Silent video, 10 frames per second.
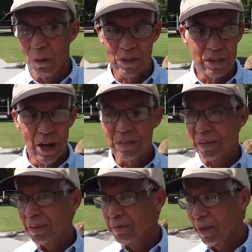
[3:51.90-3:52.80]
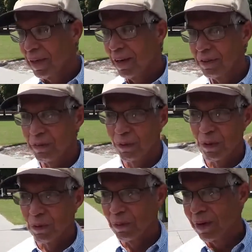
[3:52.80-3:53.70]
Well, it's nothing because
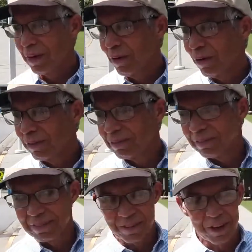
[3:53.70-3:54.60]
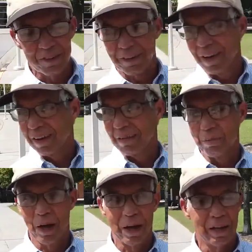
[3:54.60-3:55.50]
we're running on sunshine,
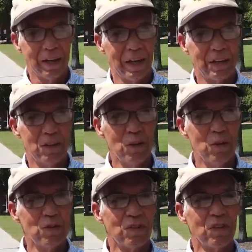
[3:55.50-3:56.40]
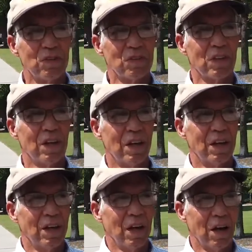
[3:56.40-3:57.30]
but it uses
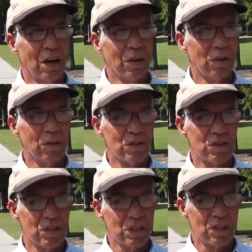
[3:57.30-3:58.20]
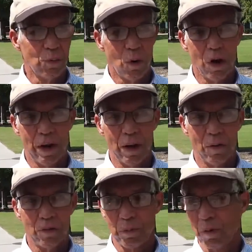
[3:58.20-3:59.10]
160 watt
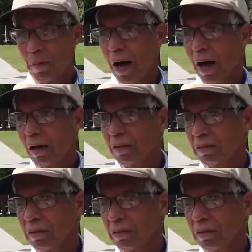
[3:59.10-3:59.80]
hours per mile,